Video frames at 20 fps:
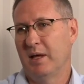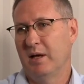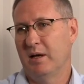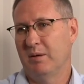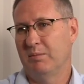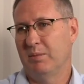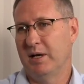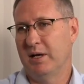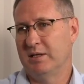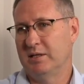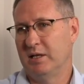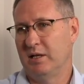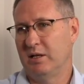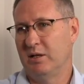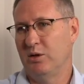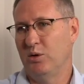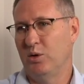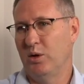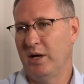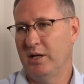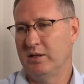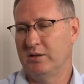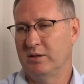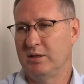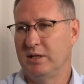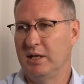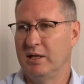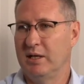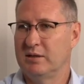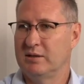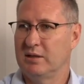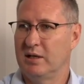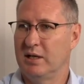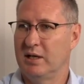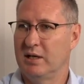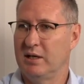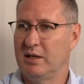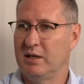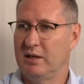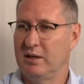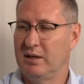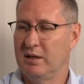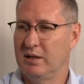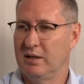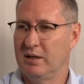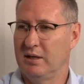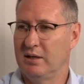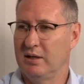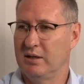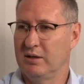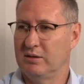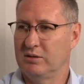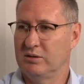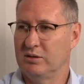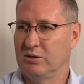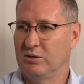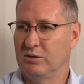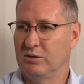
Uh, basically, you had to get a uh, to,